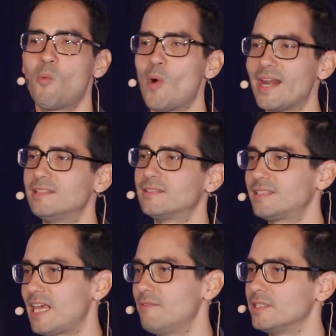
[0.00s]
what is the
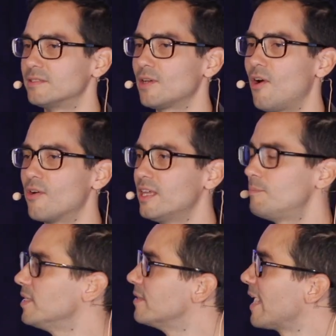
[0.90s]
savings on
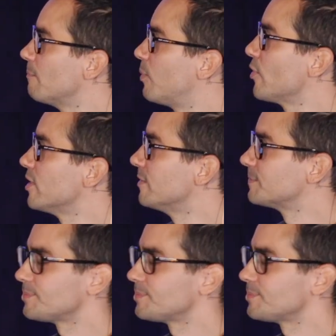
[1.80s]
keeping that employee.